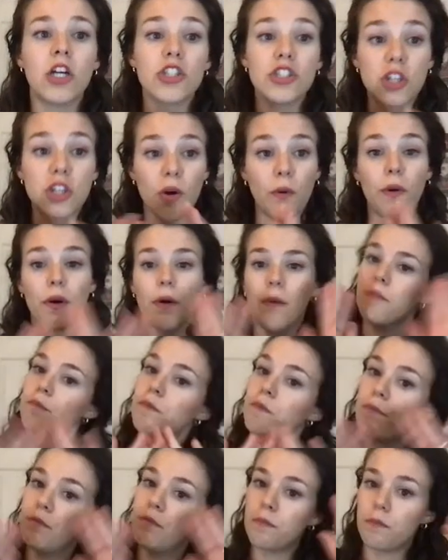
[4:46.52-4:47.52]
So
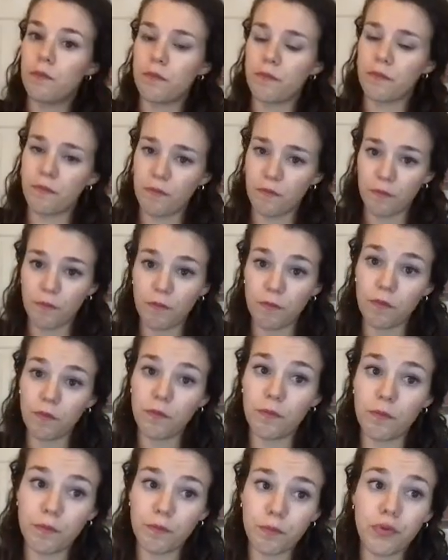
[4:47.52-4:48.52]

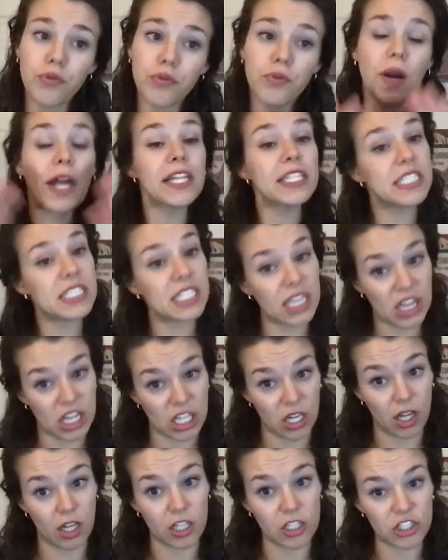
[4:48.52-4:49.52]
Protestant
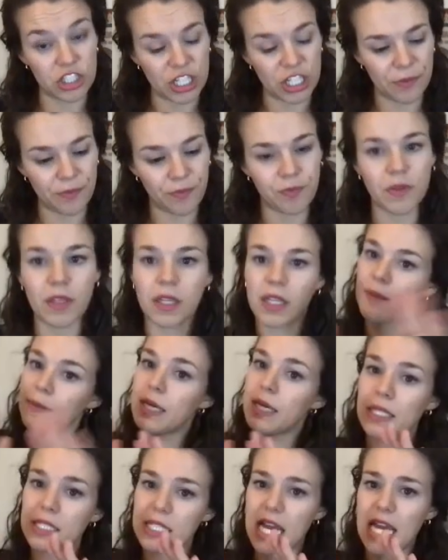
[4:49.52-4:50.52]
theology. Let
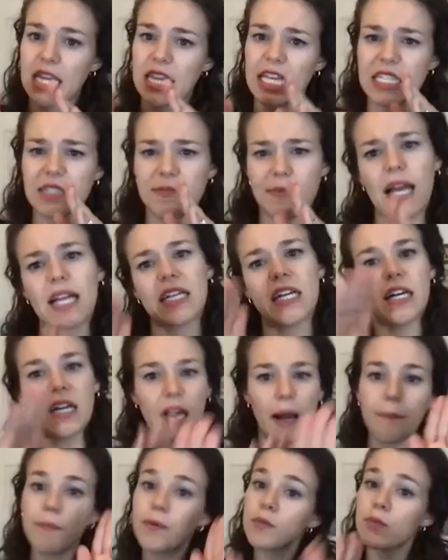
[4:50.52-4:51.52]
me take things back a
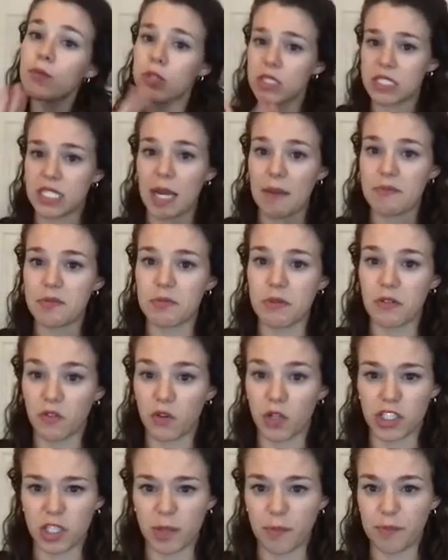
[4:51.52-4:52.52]
couple more steps
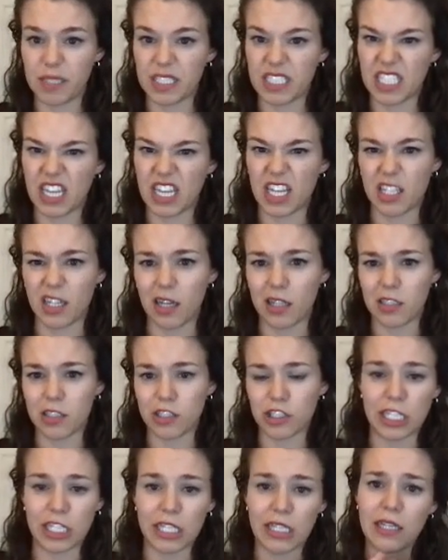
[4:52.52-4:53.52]
before I jump into
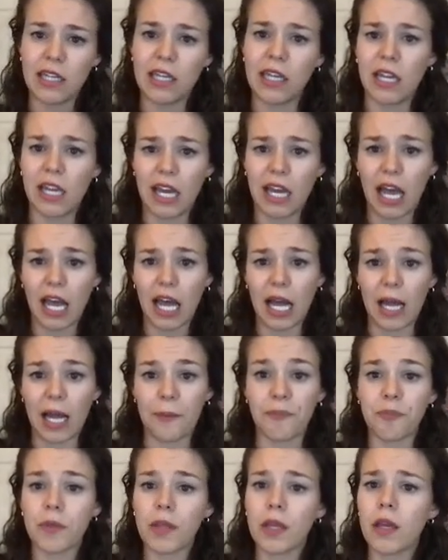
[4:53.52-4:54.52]
theology.
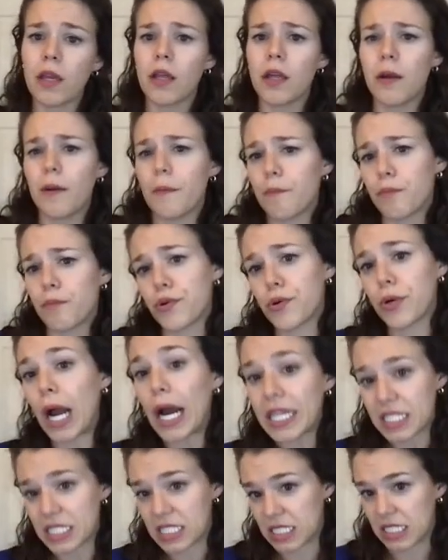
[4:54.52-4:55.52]
Um,
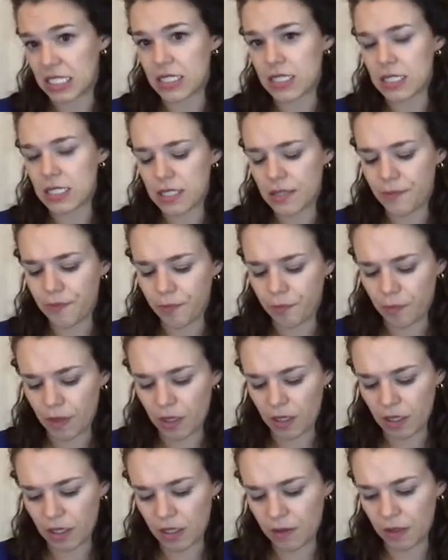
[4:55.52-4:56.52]
Protestants
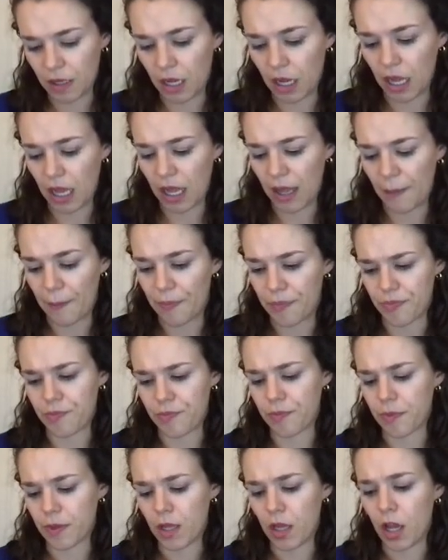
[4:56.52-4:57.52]
um,
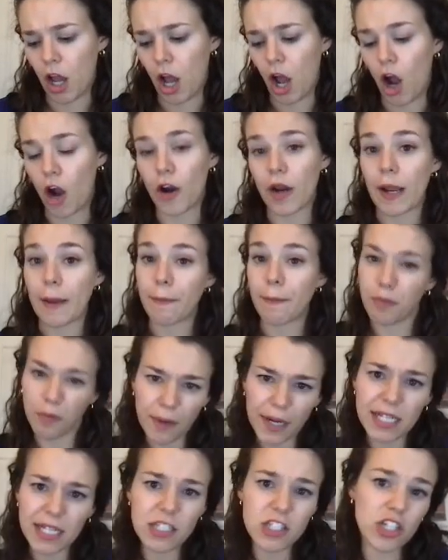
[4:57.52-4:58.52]
are a
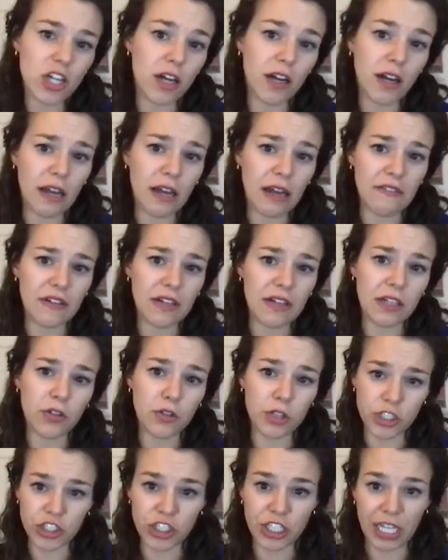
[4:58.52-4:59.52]
branch of
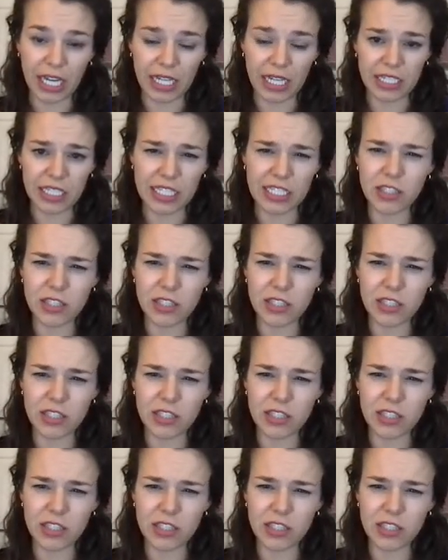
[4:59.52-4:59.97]
Christianity.